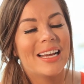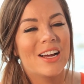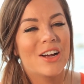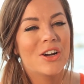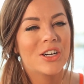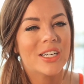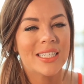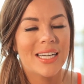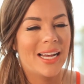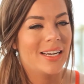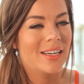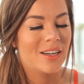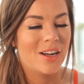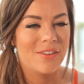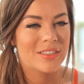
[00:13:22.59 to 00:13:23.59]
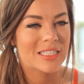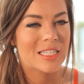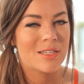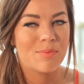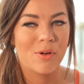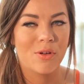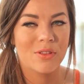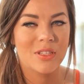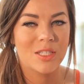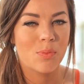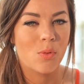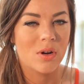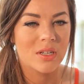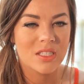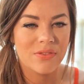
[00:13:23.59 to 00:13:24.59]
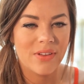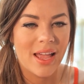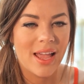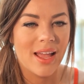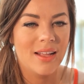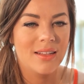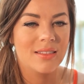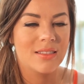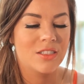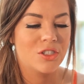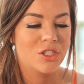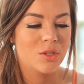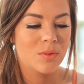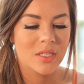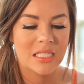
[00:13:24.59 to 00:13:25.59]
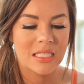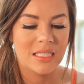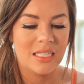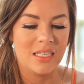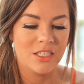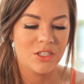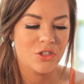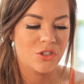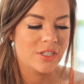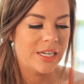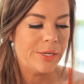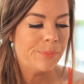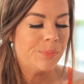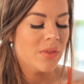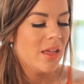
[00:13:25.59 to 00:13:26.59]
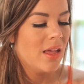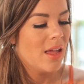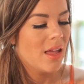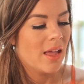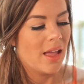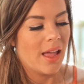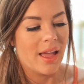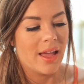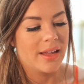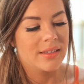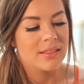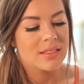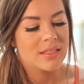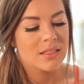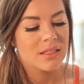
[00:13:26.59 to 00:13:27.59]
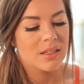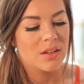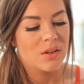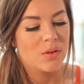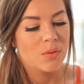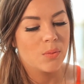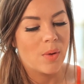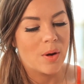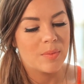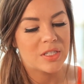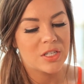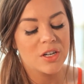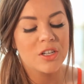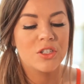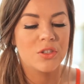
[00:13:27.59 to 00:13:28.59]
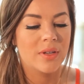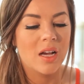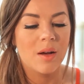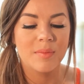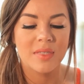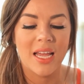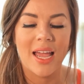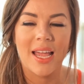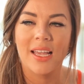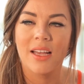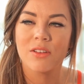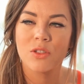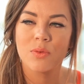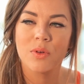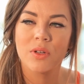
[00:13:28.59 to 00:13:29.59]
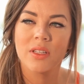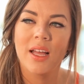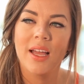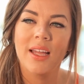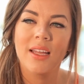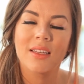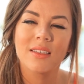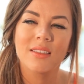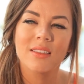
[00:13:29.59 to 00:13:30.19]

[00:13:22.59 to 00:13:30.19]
her and I are obviously both sports fans, and she works in the industry. And when we started doing Hump Day Hangouts, we were like,